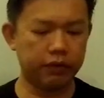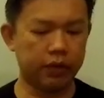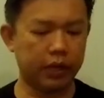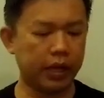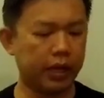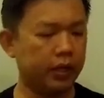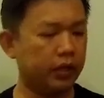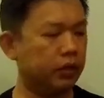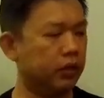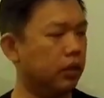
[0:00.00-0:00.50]

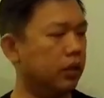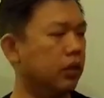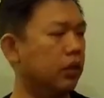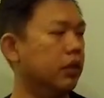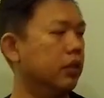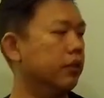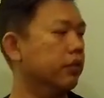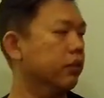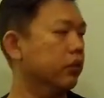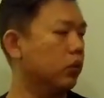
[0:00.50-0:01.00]
like
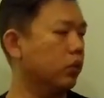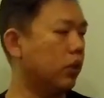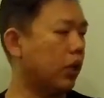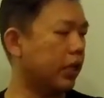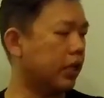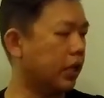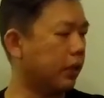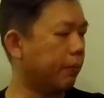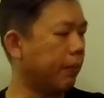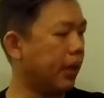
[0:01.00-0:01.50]
two
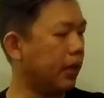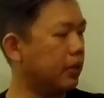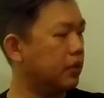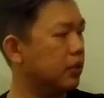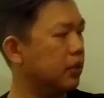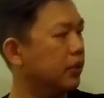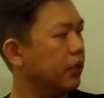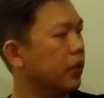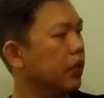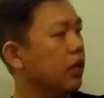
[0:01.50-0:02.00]
hiking
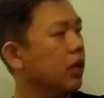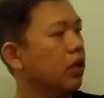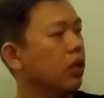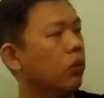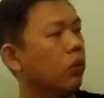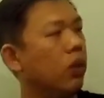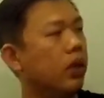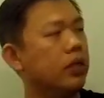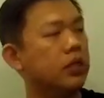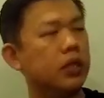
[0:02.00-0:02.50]
pants.
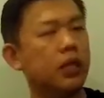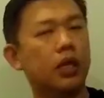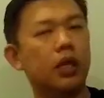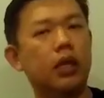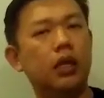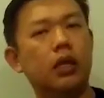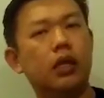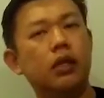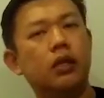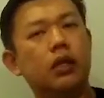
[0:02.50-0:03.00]
One is
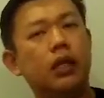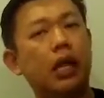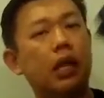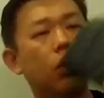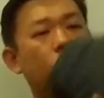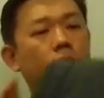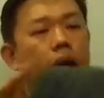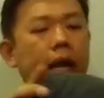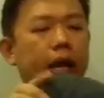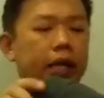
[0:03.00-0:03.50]
a
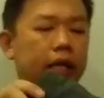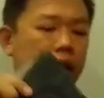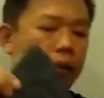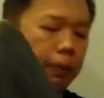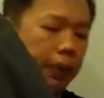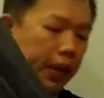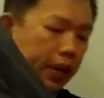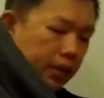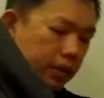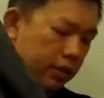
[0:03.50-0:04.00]
lightweight hiking
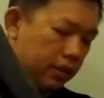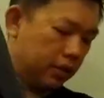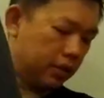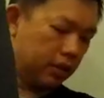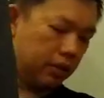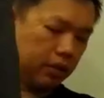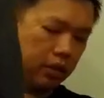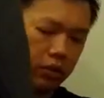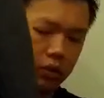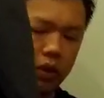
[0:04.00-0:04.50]
pants. This